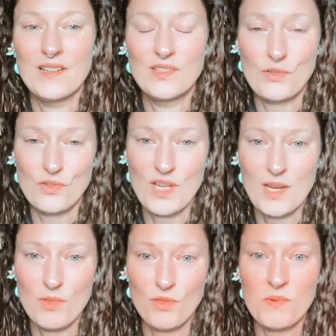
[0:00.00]
social
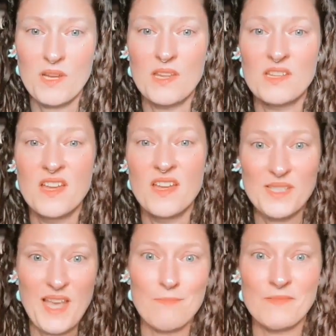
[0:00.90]
type three
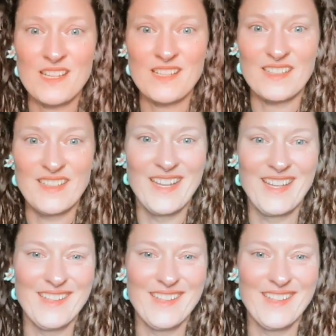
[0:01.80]
was happening.